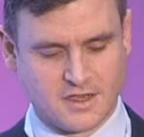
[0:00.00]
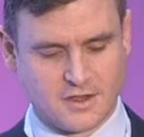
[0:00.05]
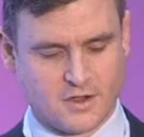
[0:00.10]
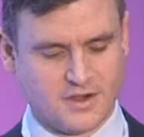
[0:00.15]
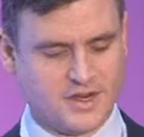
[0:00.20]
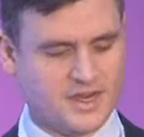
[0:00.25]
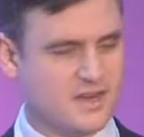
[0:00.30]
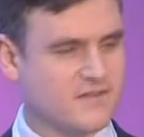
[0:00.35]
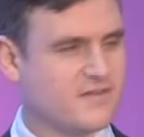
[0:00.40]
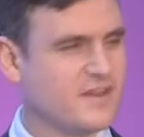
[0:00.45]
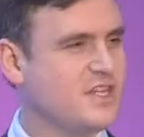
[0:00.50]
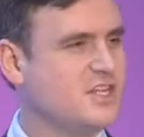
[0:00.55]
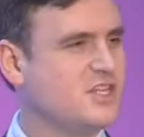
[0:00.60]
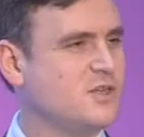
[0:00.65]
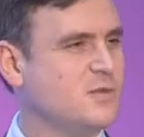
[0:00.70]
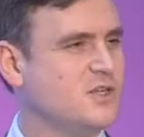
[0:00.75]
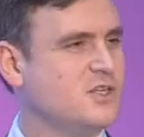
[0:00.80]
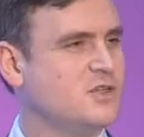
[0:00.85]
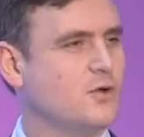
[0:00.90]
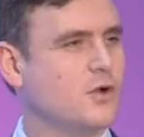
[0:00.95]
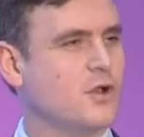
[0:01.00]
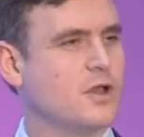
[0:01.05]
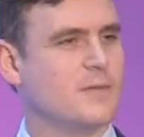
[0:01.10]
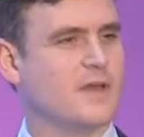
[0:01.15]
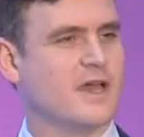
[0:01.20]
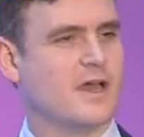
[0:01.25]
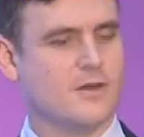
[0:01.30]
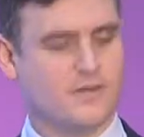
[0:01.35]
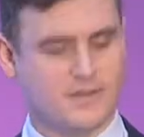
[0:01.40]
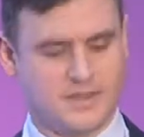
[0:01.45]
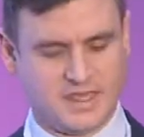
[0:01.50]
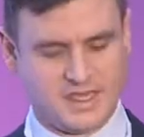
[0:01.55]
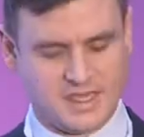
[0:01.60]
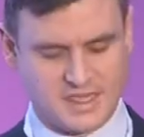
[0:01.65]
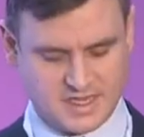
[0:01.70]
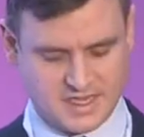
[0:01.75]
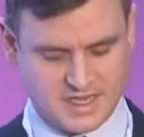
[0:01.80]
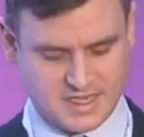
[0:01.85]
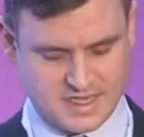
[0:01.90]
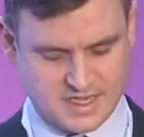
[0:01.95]
On innovation, we talk about
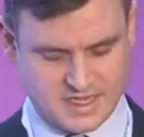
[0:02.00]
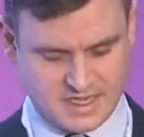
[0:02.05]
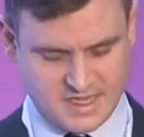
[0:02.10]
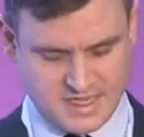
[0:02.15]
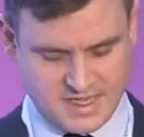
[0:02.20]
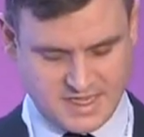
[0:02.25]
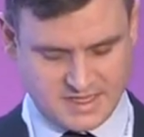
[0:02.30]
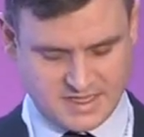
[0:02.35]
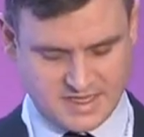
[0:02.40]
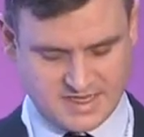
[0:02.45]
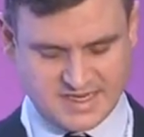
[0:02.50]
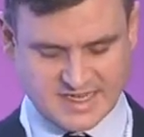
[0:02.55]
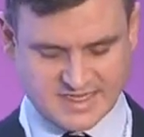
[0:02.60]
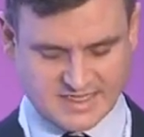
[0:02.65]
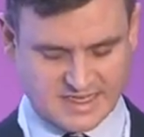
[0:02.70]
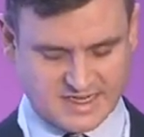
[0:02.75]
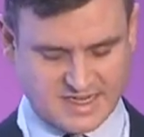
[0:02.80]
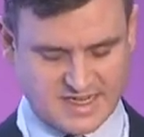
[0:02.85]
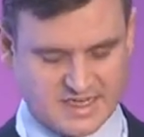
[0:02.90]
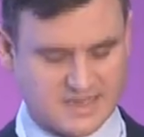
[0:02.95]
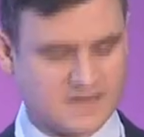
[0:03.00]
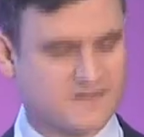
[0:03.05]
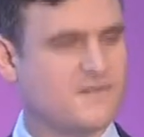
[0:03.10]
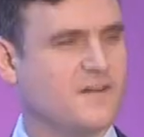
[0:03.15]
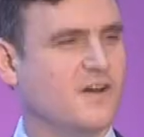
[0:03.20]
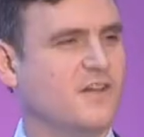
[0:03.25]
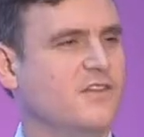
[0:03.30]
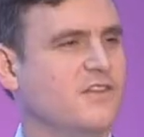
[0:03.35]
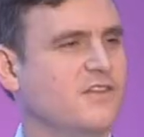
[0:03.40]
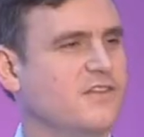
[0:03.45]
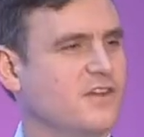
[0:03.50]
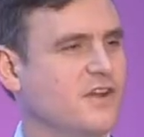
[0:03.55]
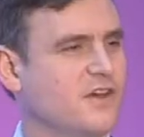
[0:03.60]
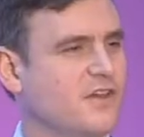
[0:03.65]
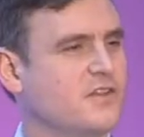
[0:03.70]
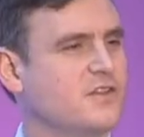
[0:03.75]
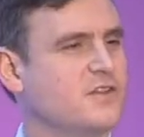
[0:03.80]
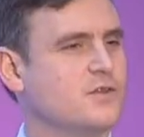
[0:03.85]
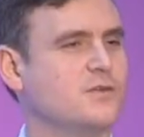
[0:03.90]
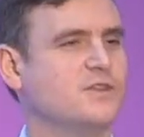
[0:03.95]
the designated funds and
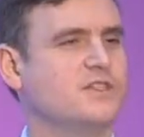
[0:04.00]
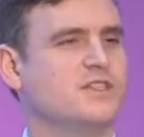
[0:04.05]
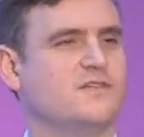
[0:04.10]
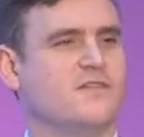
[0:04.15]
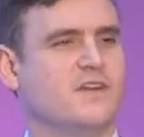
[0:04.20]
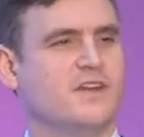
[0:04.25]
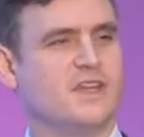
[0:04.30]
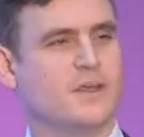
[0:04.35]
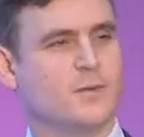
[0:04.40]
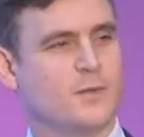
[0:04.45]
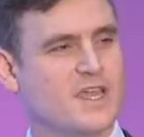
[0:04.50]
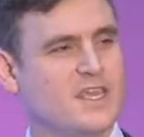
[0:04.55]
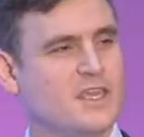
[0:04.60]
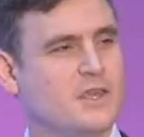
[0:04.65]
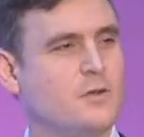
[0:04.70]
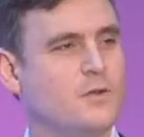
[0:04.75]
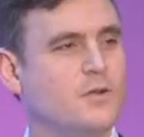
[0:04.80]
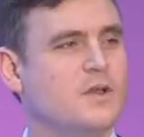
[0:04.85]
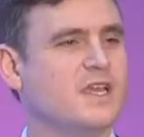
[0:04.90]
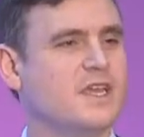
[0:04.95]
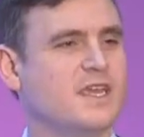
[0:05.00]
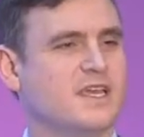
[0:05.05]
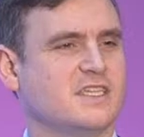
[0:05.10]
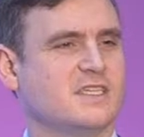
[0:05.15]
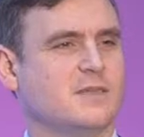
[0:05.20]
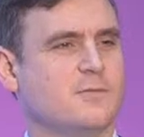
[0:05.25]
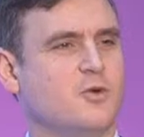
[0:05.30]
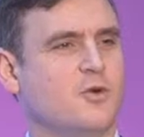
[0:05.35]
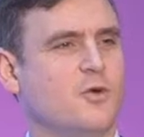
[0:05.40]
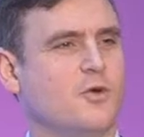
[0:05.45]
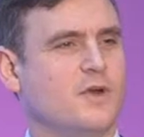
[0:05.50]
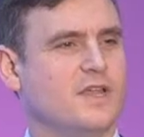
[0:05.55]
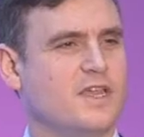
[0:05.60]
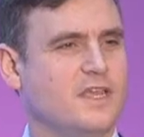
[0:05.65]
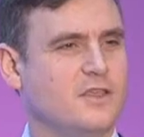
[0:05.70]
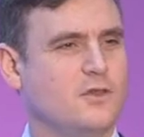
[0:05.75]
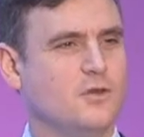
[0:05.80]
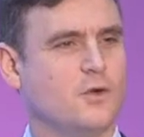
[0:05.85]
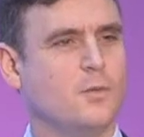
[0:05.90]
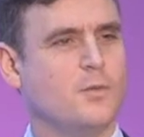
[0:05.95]
other sources of funding where you can get support
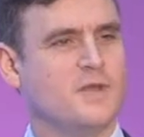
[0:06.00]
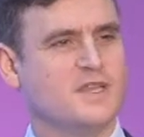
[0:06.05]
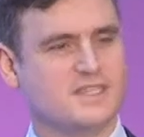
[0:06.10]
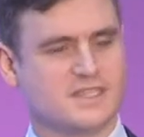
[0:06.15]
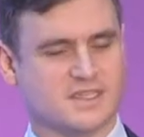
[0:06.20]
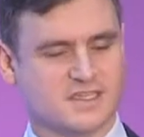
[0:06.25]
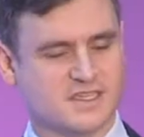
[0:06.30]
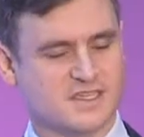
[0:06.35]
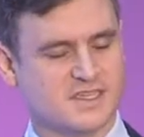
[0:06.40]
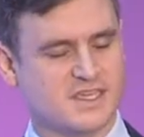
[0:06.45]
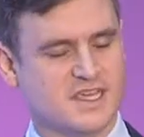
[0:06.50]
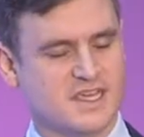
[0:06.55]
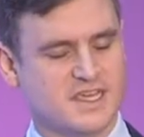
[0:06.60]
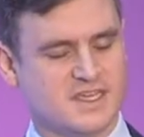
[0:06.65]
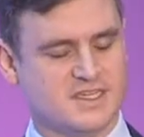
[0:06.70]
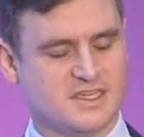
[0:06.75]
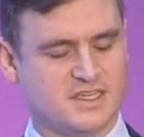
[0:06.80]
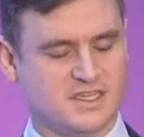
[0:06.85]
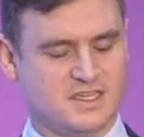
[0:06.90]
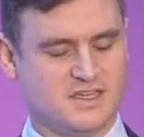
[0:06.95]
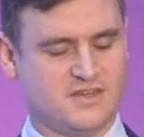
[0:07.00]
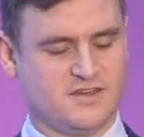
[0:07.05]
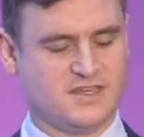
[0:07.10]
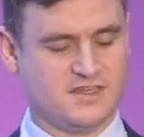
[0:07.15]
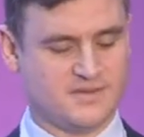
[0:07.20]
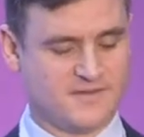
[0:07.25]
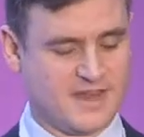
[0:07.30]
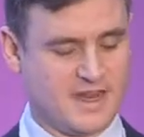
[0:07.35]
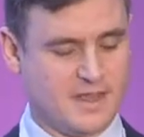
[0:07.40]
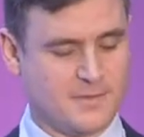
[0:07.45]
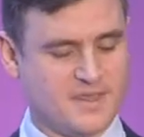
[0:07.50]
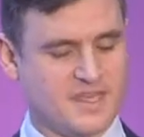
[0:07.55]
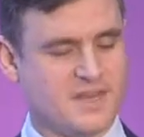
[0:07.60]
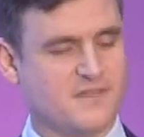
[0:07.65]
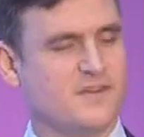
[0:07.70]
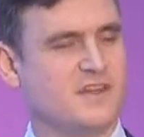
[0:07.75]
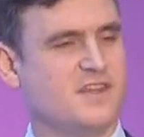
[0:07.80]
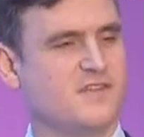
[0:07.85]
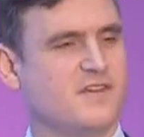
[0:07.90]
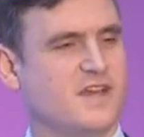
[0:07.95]
in your business to develop
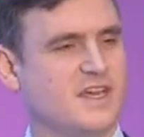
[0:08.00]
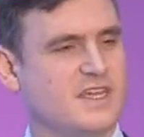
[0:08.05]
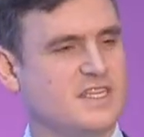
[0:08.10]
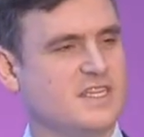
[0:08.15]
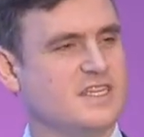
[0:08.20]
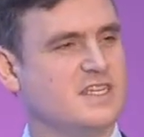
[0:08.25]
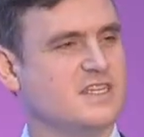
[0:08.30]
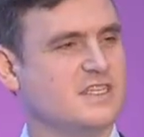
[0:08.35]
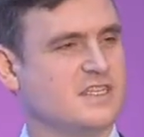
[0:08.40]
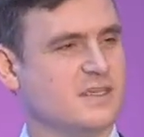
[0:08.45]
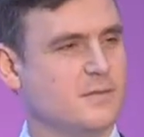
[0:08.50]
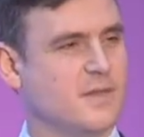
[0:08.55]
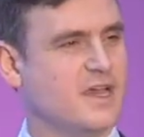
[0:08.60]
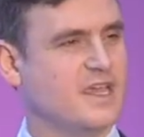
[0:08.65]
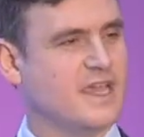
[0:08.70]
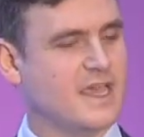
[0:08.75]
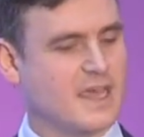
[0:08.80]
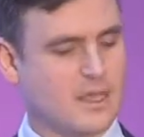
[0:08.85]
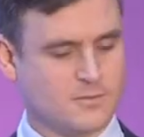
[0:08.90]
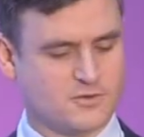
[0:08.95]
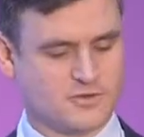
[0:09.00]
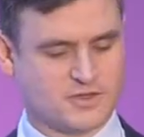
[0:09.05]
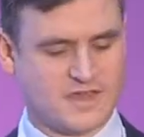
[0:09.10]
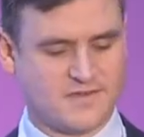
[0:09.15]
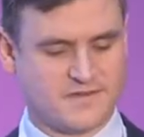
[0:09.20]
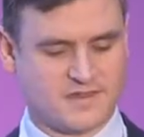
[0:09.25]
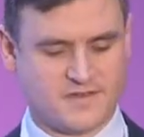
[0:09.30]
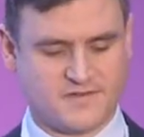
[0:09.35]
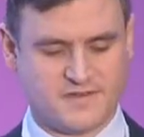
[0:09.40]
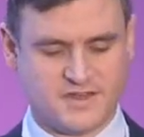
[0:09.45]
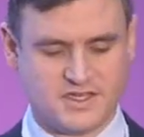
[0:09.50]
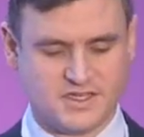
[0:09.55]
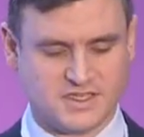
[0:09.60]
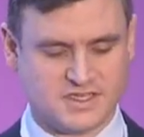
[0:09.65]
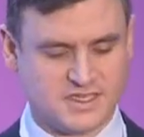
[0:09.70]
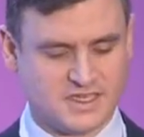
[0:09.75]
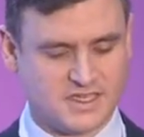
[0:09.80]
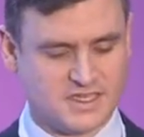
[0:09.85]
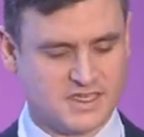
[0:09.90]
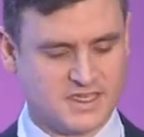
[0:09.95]
innovative ideas that might help drive that
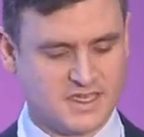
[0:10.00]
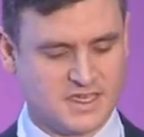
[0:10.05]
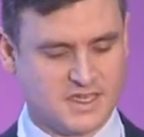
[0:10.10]
efficiency.